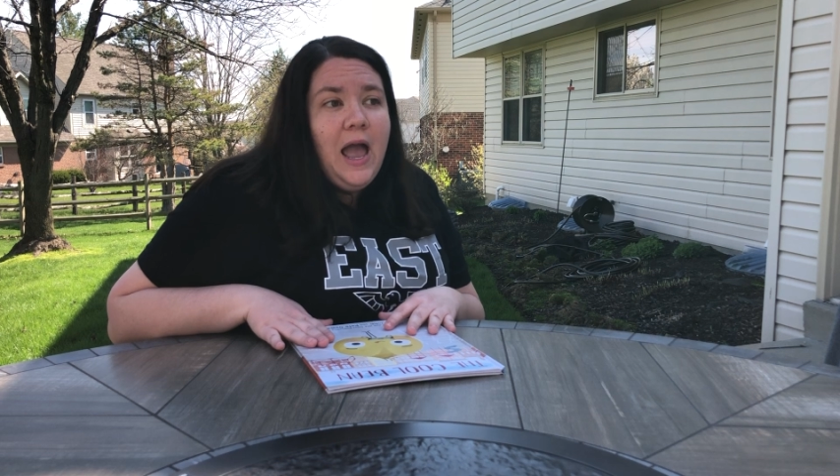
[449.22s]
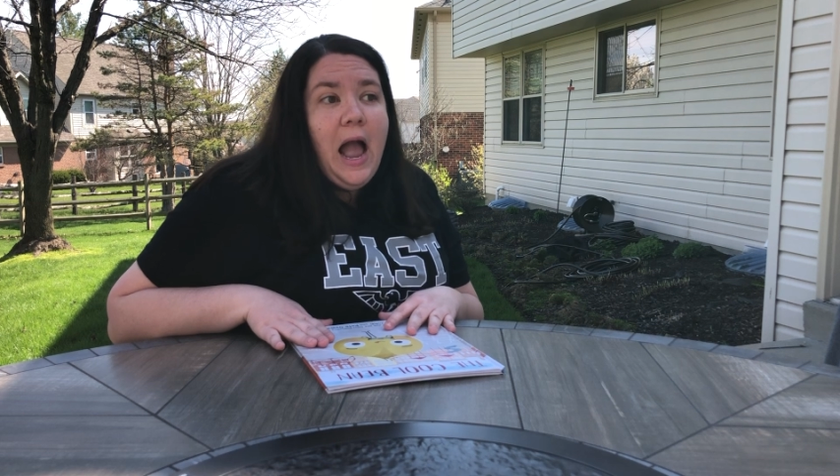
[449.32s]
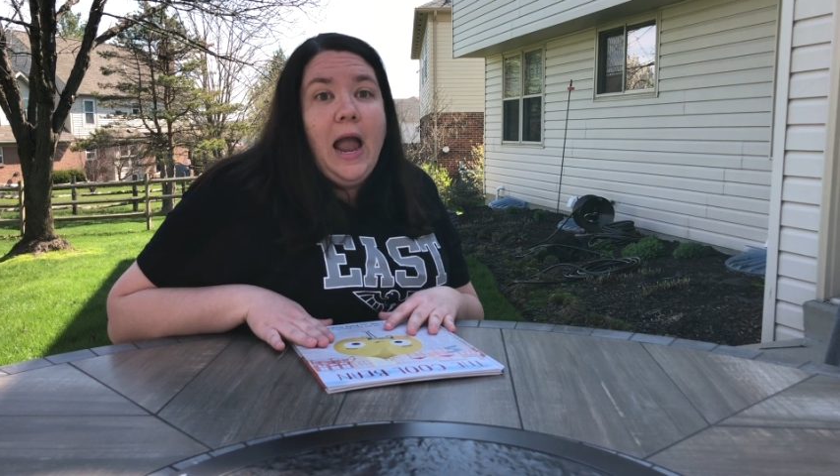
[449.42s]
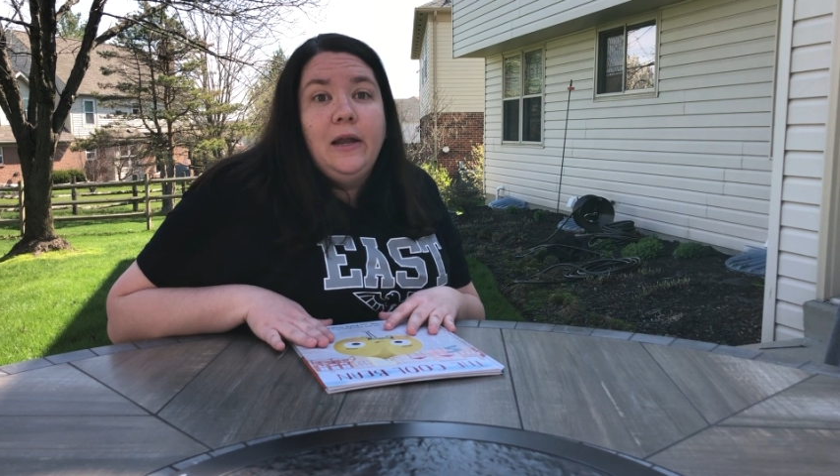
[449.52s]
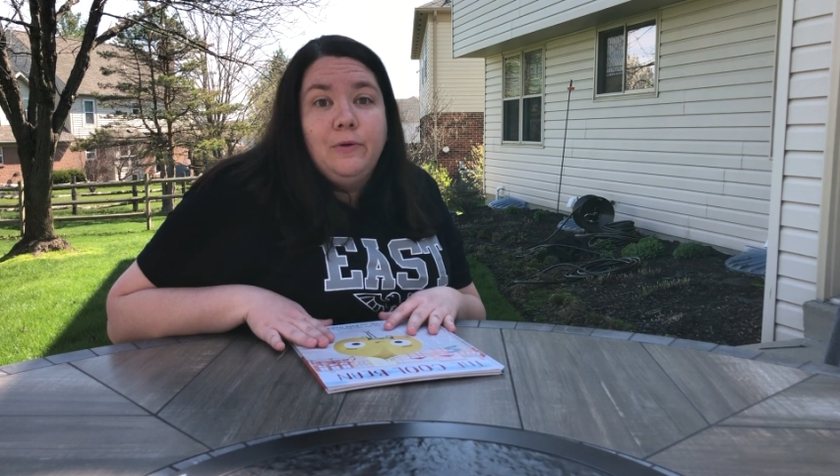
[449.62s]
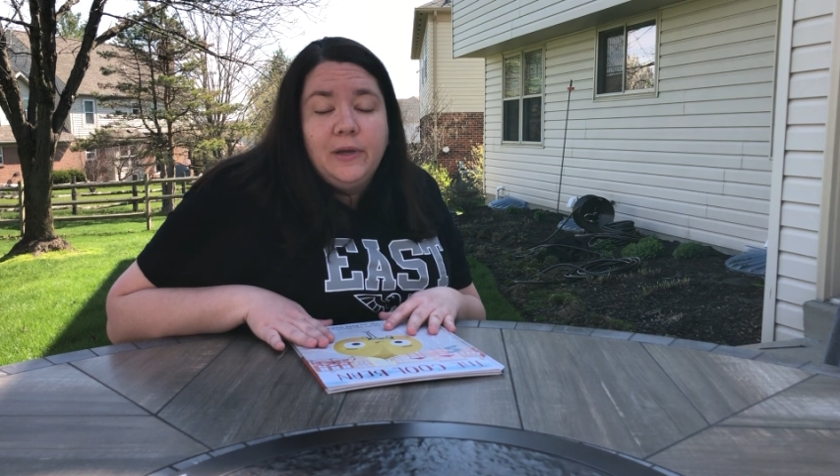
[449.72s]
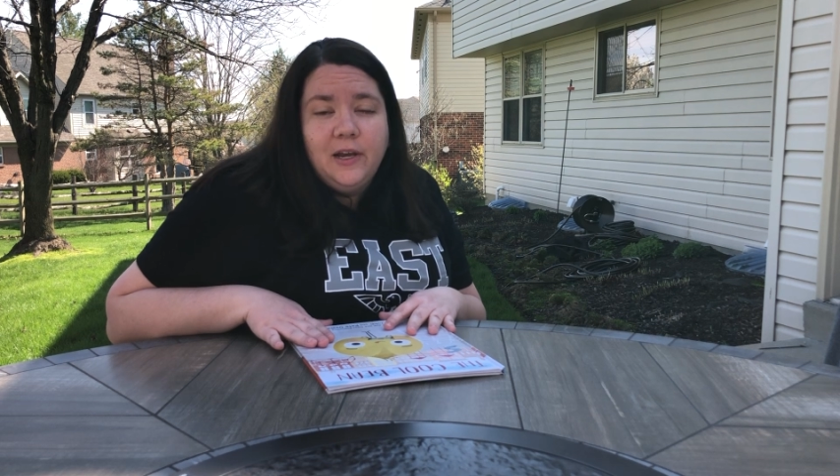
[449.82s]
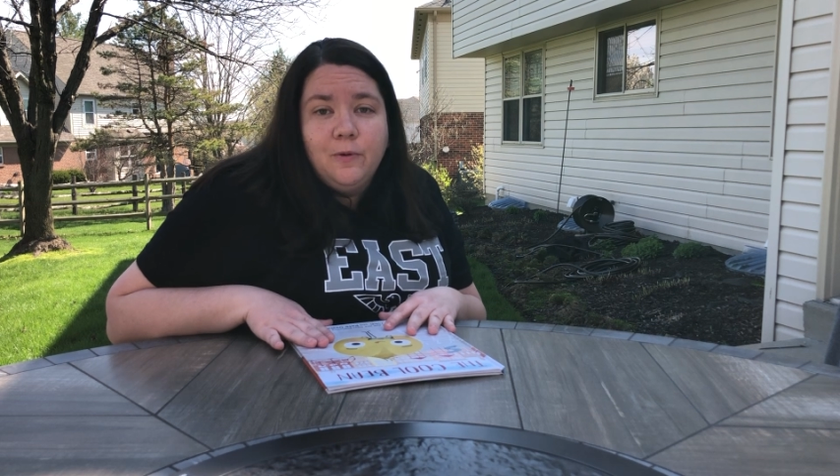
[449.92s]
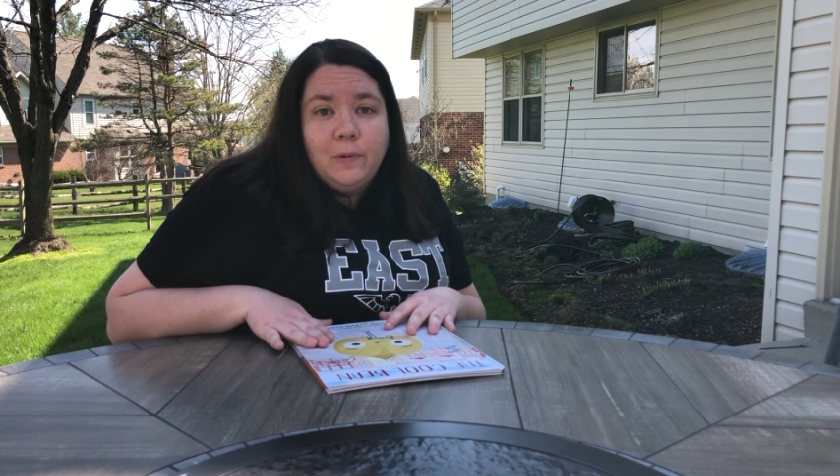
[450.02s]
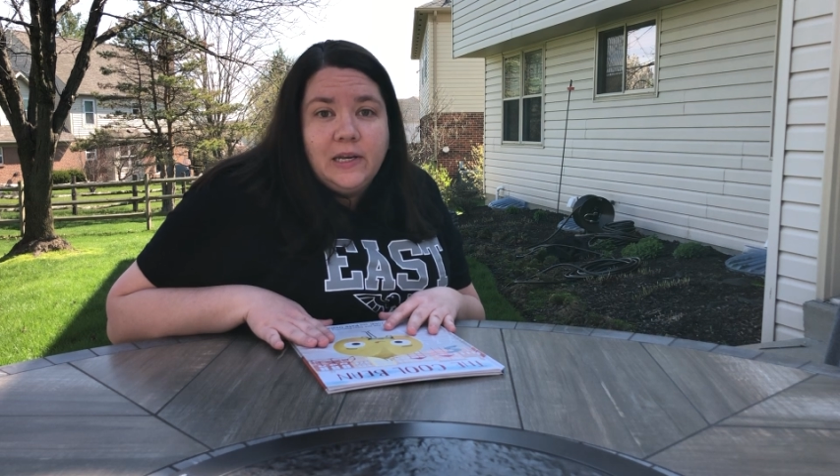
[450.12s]
I don't
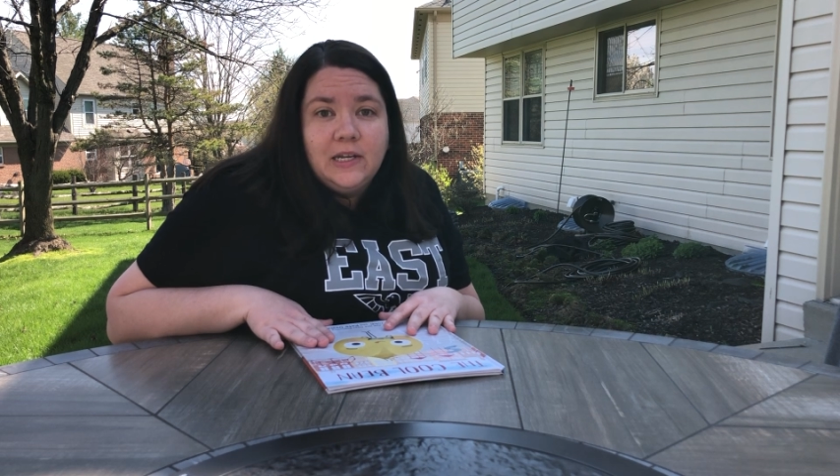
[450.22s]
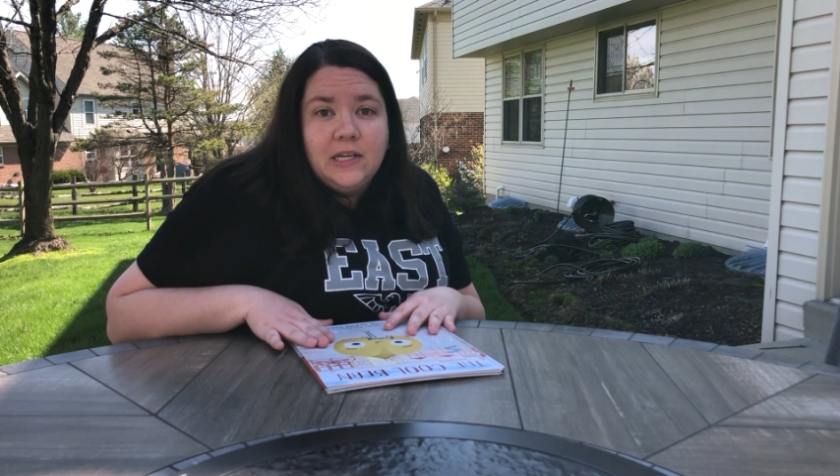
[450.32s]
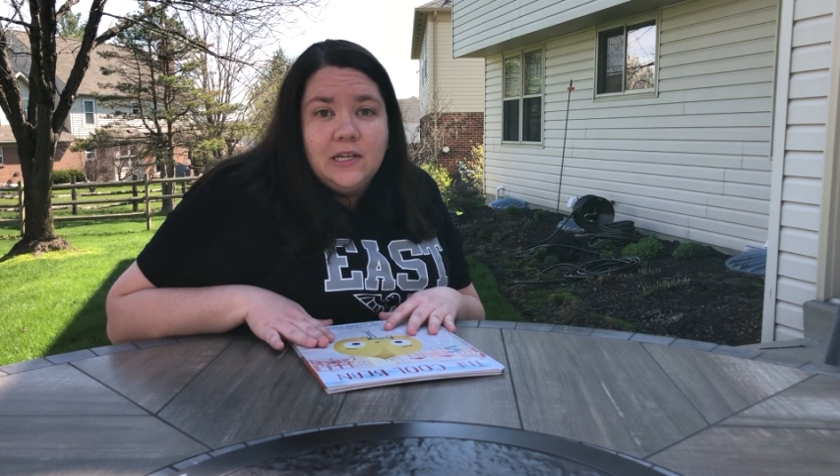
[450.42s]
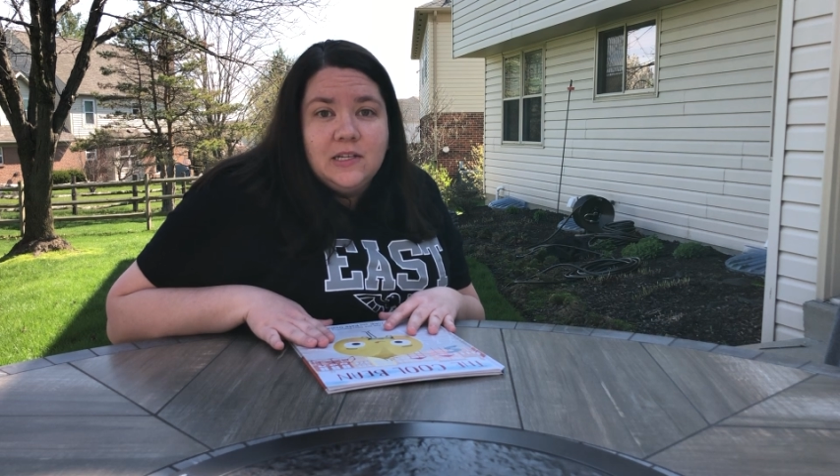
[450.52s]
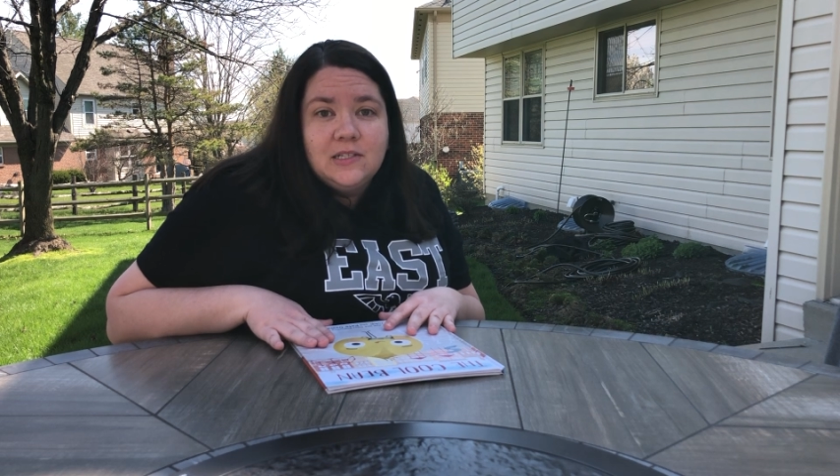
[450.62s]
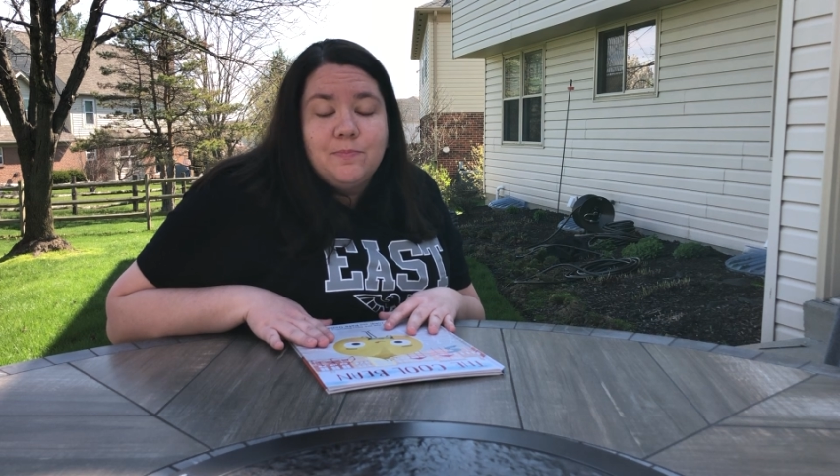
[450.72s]
care what it is,